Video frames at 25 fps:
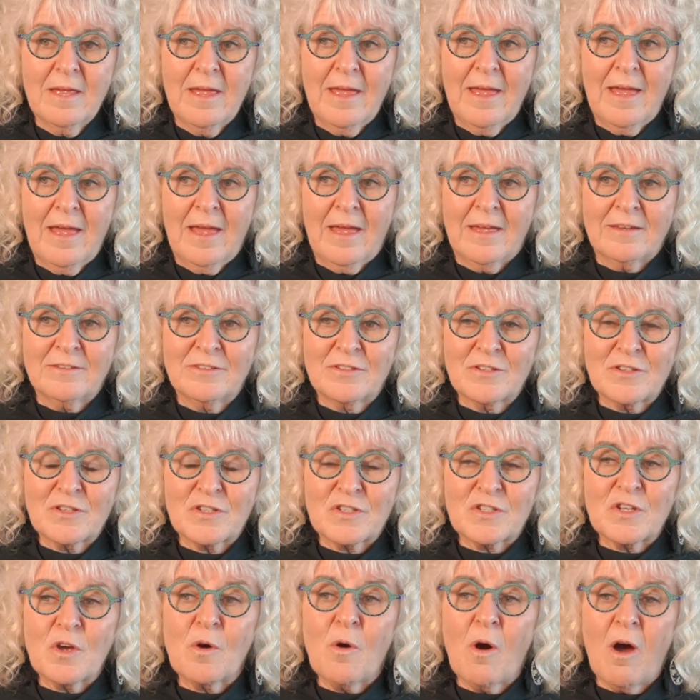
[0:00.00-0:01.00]
And
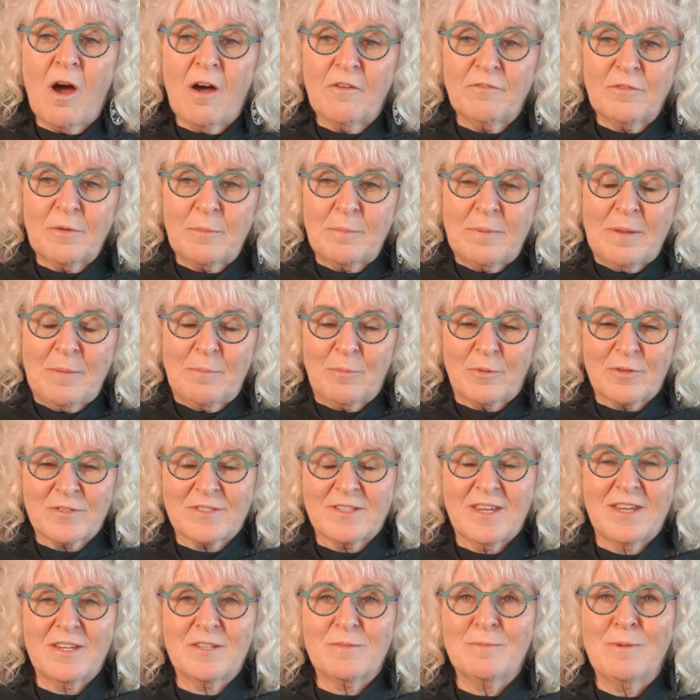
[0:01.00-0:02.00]
so often people
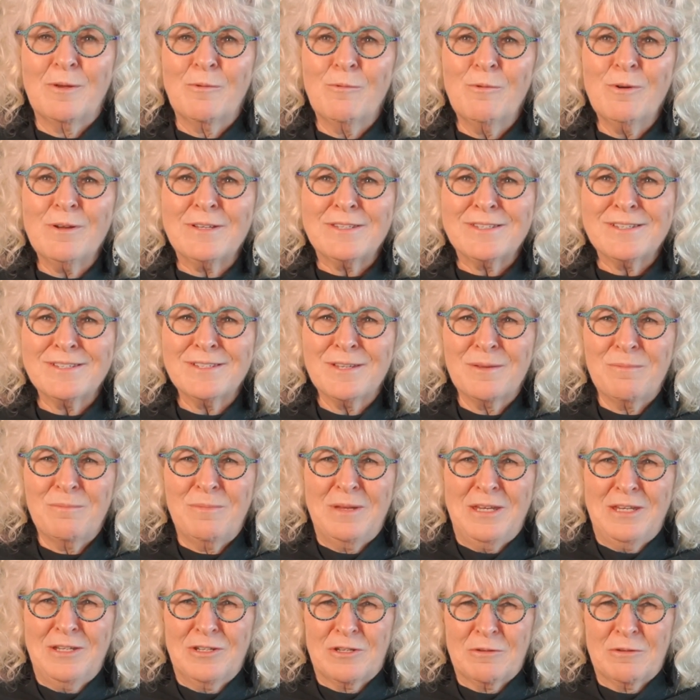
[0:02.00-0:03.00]
say to me, what does it mean to